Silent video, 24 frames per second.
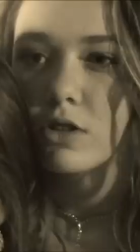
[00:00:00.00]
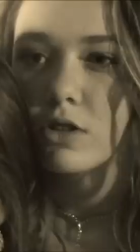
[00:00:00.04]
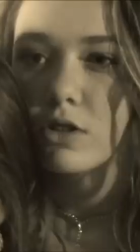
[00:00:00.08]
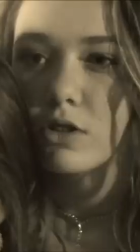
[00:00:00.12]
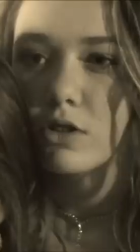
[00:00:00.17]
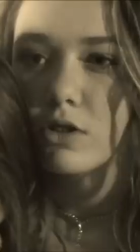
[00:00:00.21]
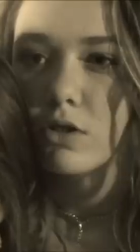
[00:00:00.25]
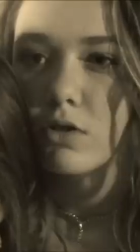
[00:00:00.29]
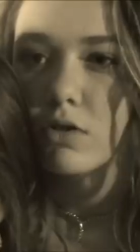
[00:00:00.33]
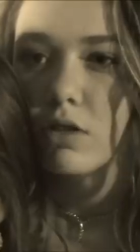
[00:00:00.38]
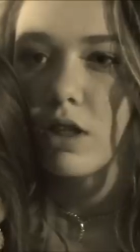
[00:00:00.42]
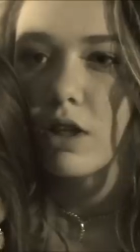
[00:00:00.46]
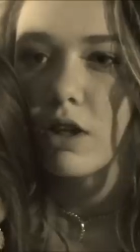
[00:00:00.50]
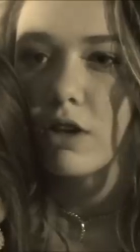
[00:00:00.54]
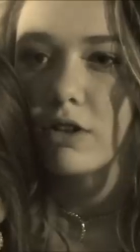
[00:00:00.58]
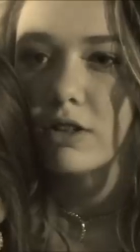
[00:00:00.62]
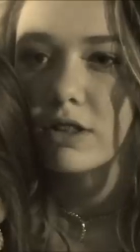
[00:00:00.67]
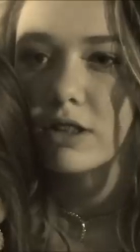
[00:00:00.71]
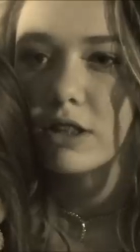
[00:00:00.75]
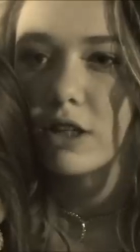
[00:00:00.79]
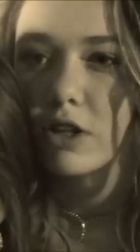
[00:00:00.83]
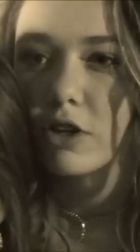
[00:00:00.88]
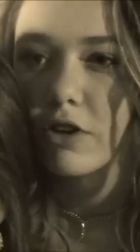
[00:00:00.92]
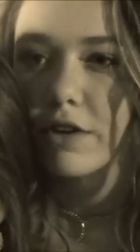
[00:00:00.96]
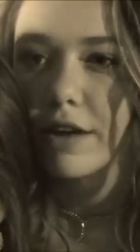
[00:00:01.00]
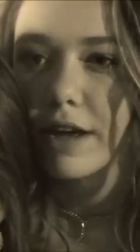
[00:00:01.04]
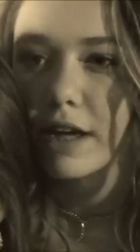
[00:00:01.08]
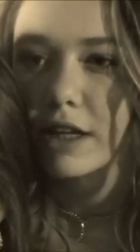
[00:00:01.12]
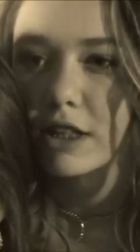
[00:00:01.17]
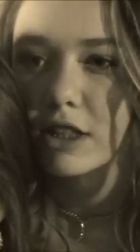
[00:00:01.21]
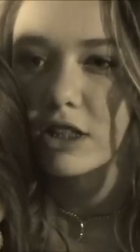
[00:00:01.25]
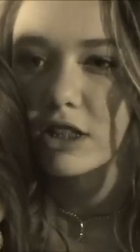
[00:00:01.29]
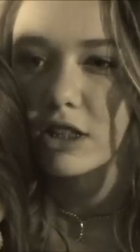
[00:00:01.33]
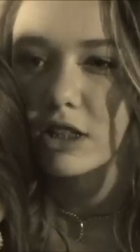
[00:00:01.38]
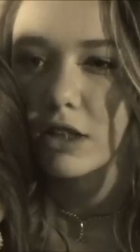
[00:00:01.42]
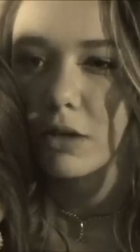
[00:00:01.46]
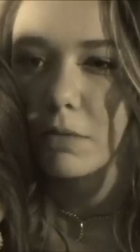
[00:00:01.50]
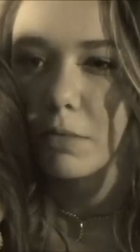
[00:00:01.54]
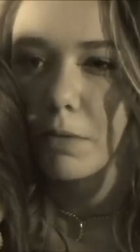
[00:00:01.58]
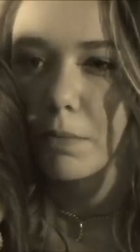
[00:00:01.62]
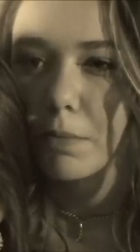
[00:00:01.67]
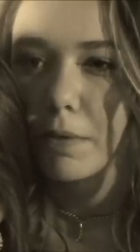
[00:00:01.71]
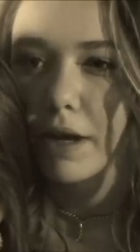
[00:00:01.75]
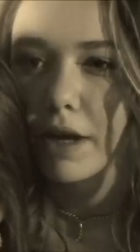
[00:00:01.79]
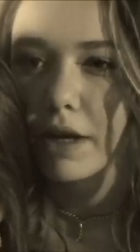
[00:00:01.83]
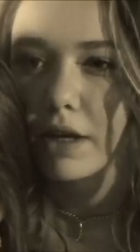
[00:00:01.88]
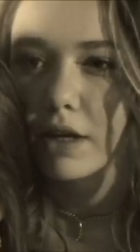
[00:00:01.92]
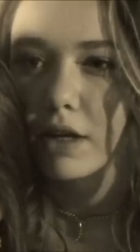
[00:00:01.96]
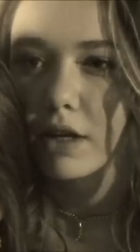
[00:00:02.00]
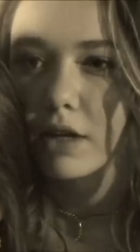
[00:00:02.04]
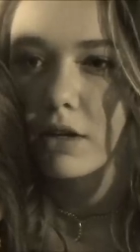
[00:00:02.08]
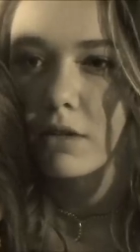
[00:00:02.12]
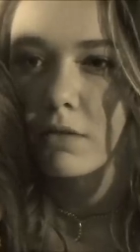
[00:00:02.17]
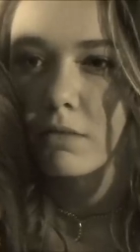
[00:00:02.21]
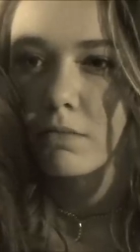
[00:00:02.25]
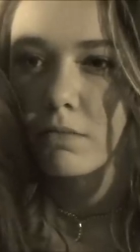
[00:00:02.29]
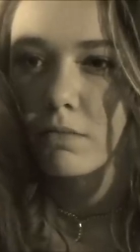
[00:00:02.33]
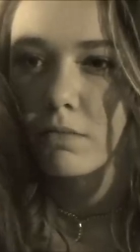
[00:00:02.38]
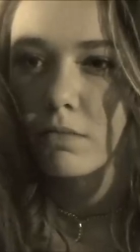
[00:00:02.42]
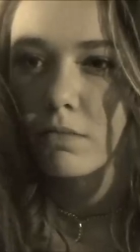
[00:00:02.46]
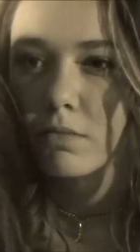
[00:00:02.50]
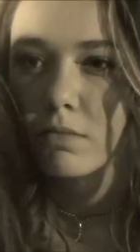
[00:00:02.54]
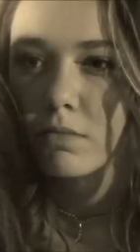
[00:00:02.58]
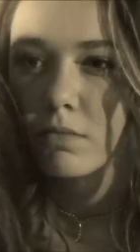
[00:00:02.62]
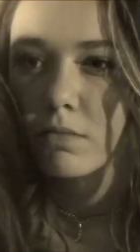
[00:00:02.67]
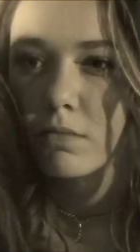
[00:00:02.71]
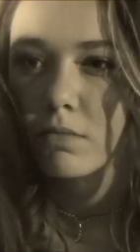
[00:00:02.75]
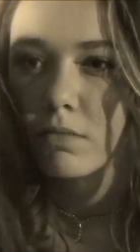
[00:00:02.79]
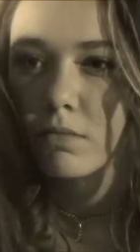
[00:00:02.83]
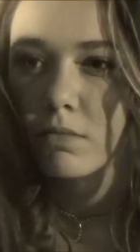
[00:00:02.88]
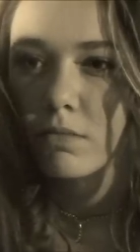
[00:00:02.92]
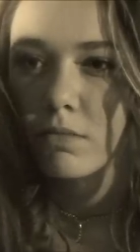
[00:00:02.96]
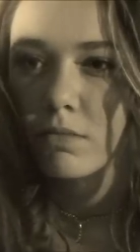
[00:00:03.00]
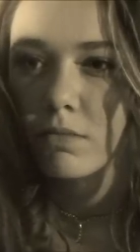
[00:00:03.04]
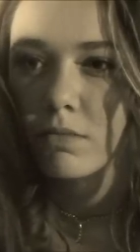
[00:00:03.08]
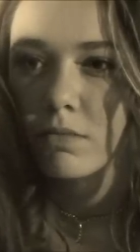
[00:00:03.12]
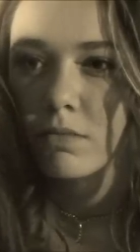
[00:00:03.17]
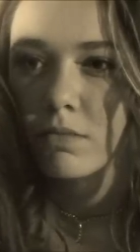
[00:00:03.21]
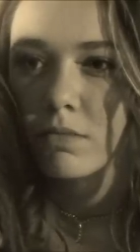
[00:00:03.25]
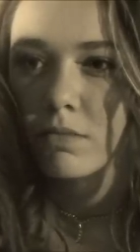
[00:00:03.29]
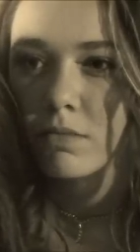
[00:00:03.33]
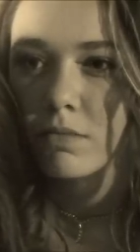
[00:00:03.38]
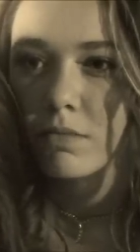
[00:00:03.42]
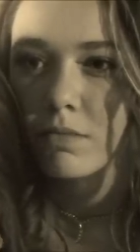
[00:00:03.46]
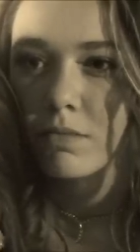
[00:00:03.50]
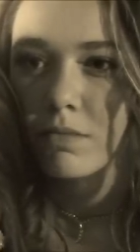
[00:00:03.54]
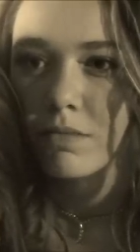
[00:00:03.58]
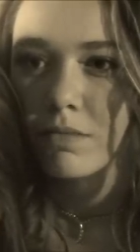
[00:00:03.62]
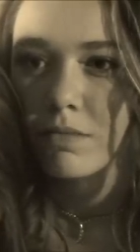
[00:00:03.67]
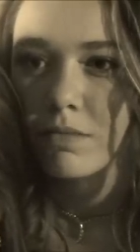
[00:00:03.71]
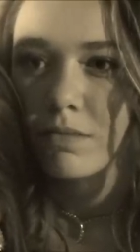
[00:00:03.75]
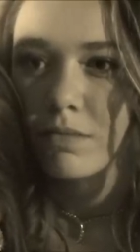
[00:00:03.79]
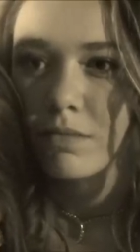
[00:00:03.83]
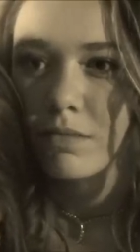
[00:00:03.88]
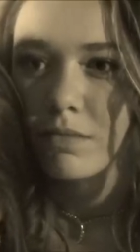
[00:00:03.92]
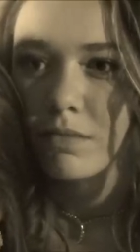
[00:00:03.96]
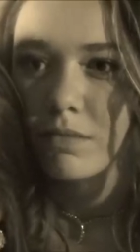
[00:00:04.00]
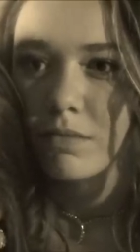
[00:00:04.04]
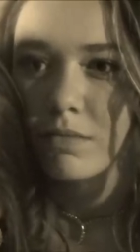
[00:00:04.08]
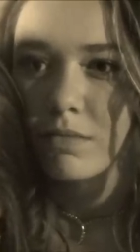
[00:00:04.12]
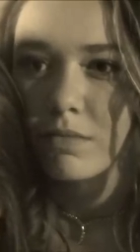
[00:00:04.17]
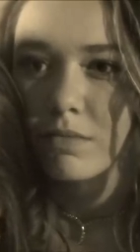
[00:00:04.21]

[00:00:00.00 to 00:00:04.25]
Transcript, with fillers: Don't let her see you're anxious to be painted. Oh, it's just a little model.